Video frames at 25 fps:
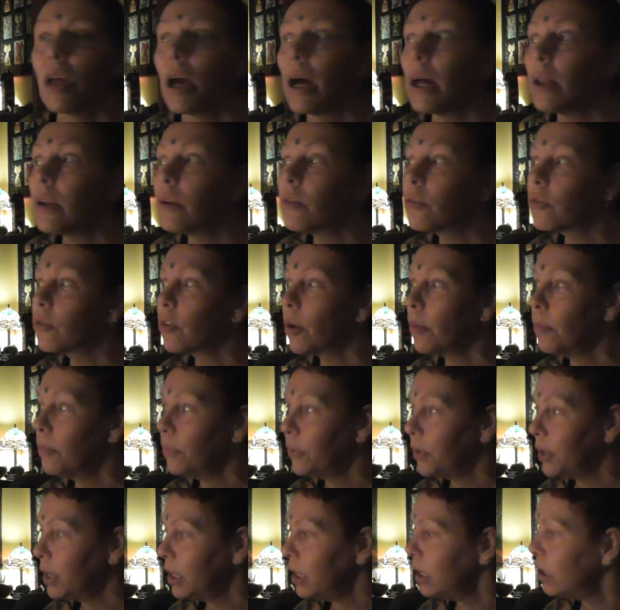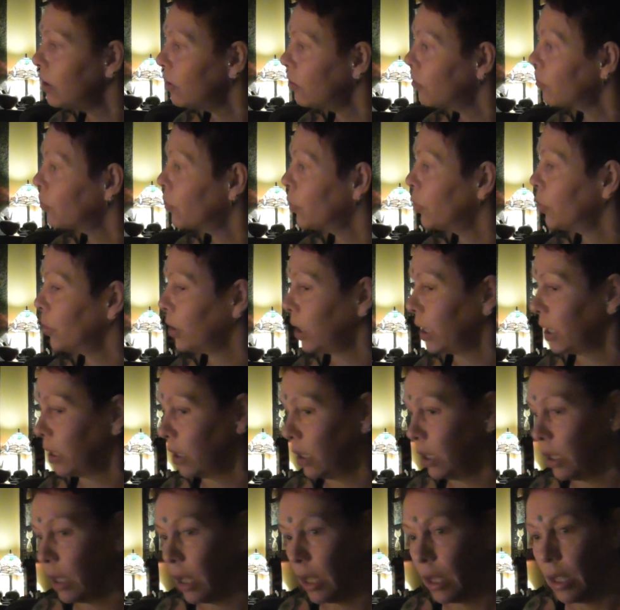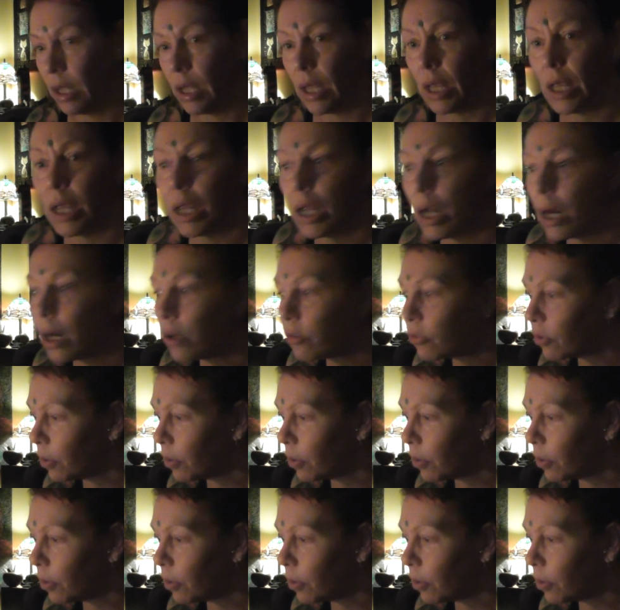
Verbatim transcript: that something is working here,